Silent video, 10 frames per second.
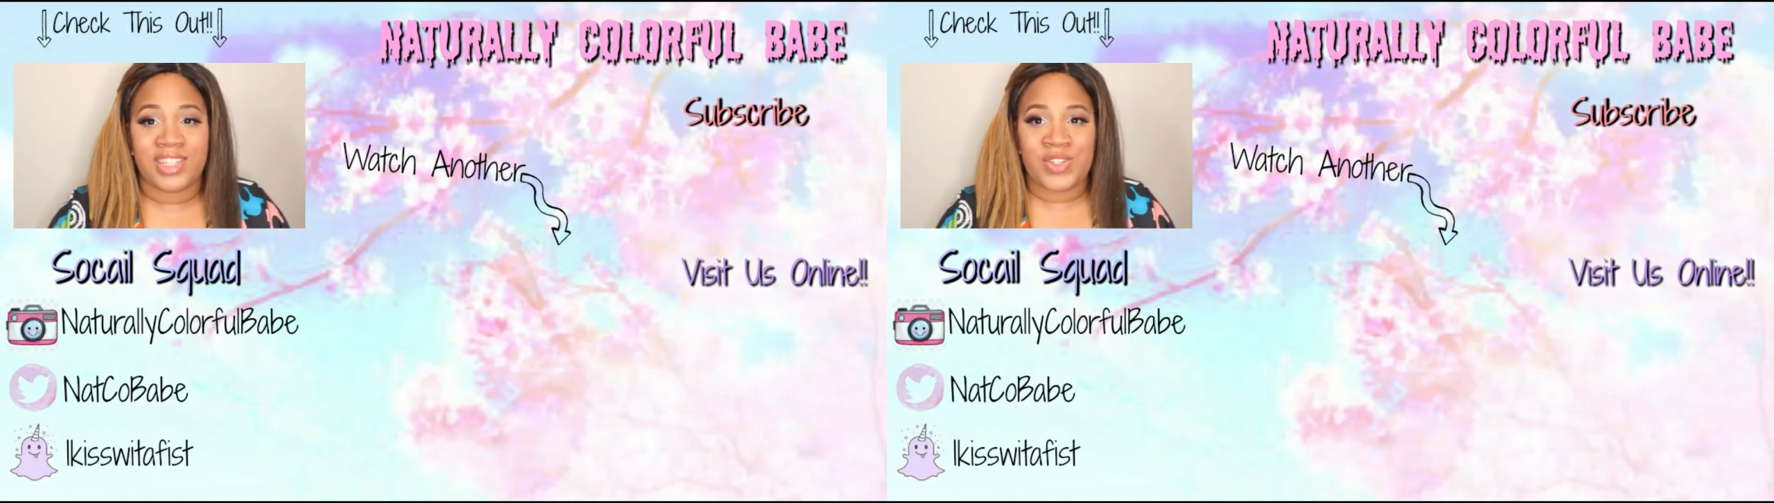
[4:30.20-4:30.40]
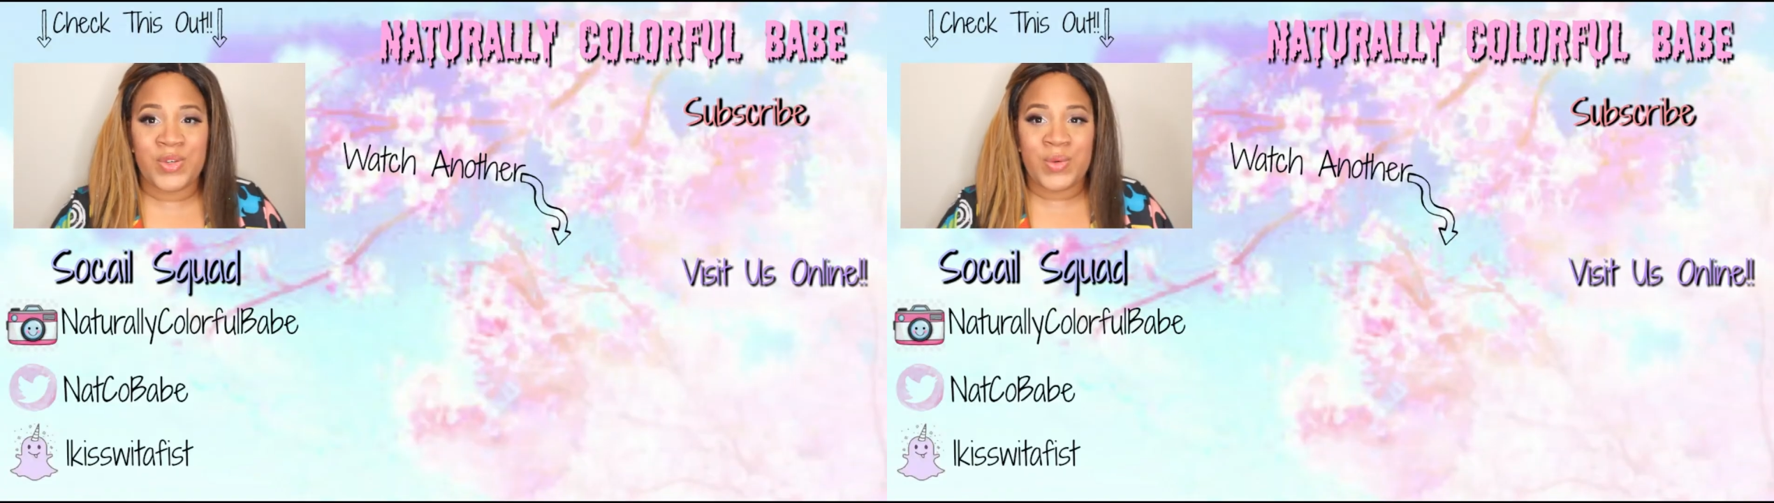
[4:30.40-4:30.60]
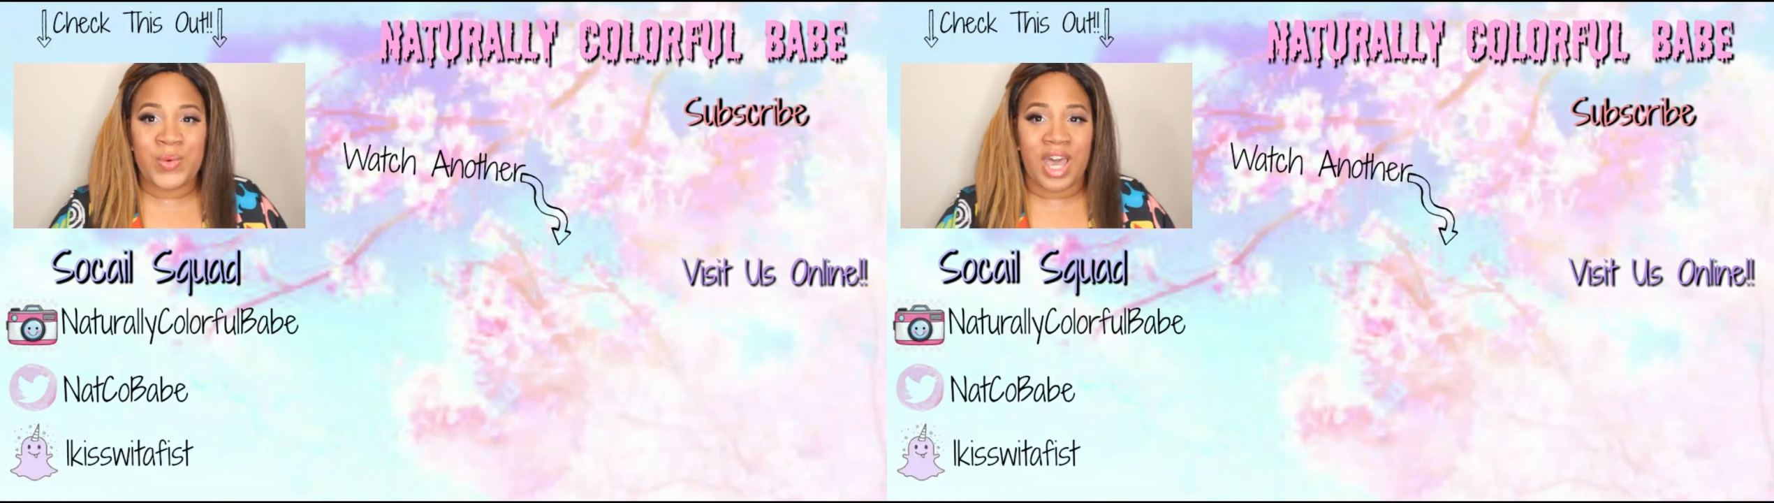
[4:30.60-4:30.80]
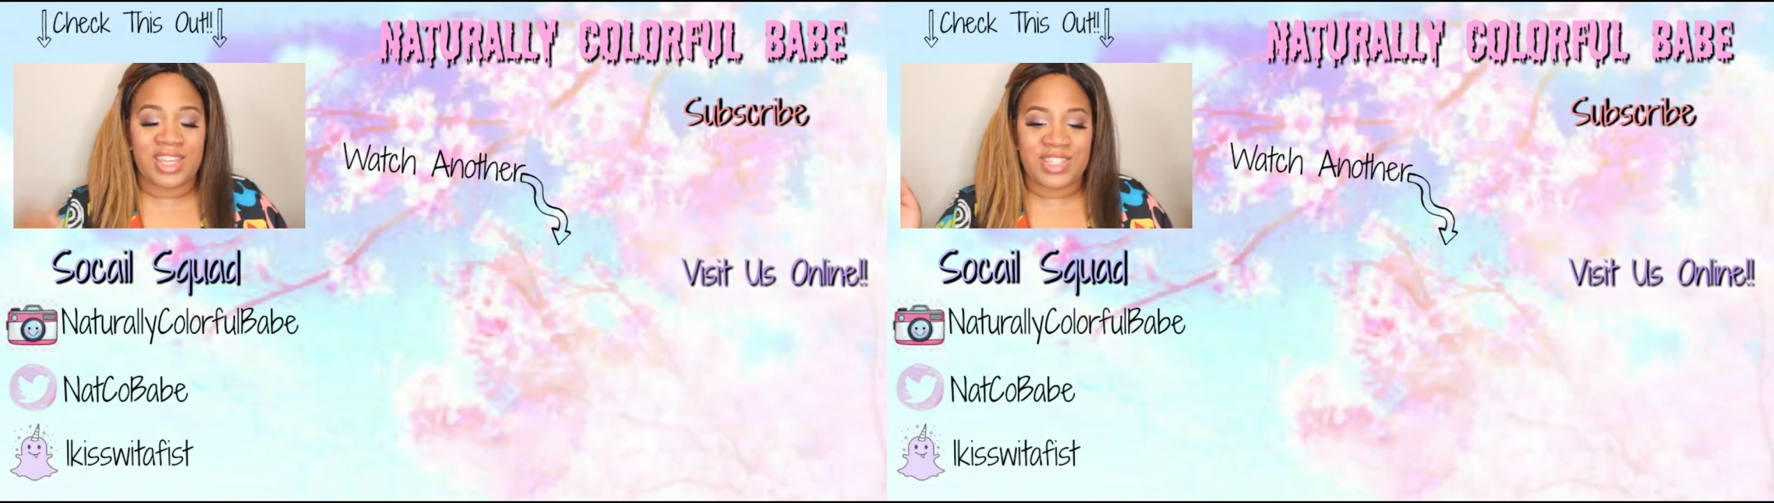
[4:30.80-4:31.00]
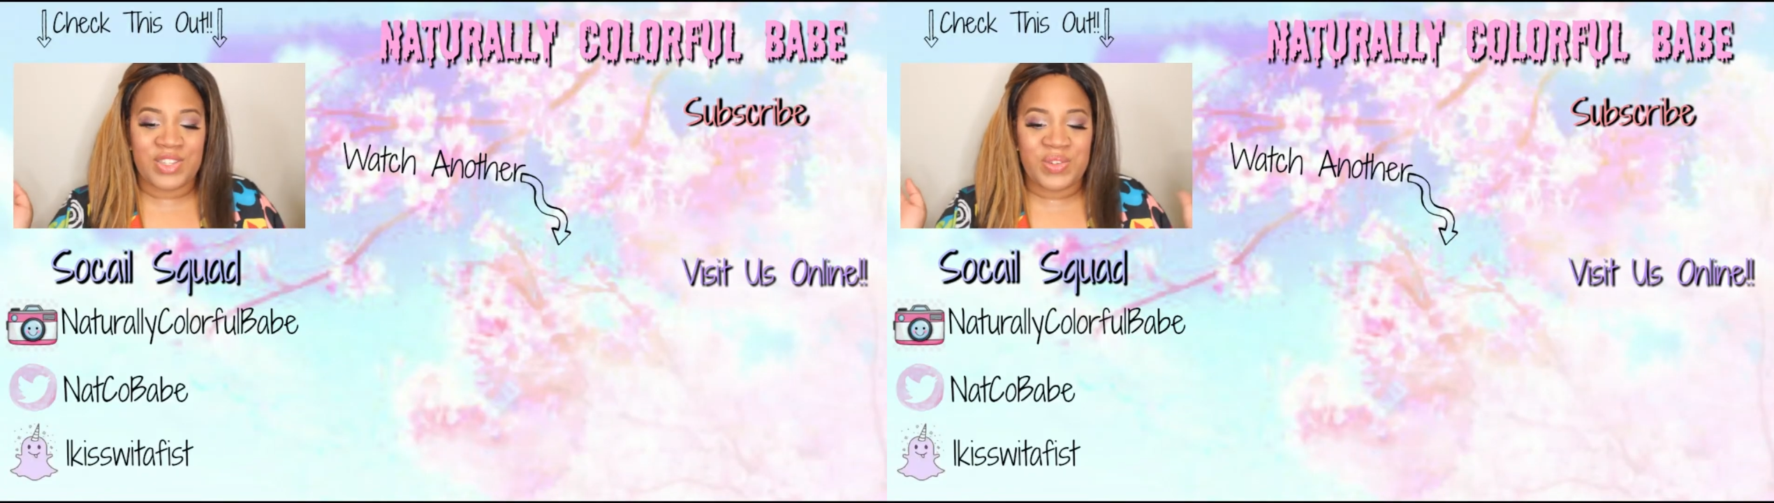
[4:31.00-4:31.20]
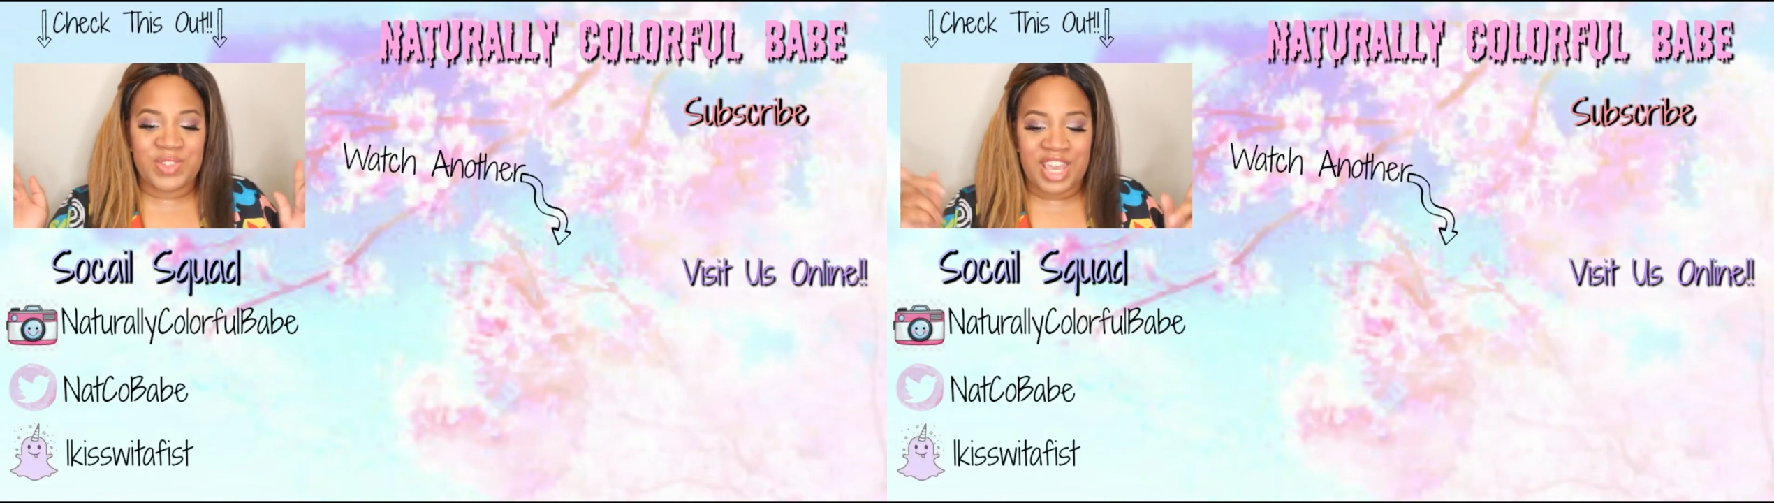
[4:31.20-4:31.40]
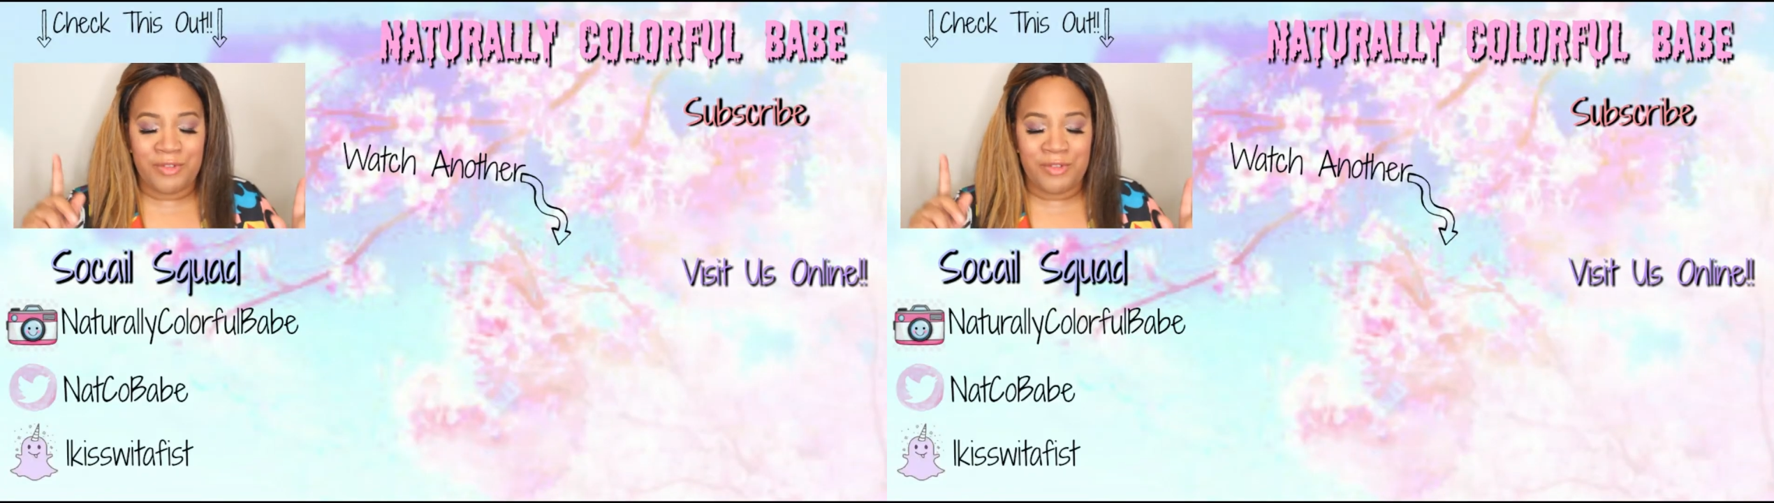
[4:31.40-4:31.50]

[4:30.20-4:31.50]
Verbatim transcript: to so you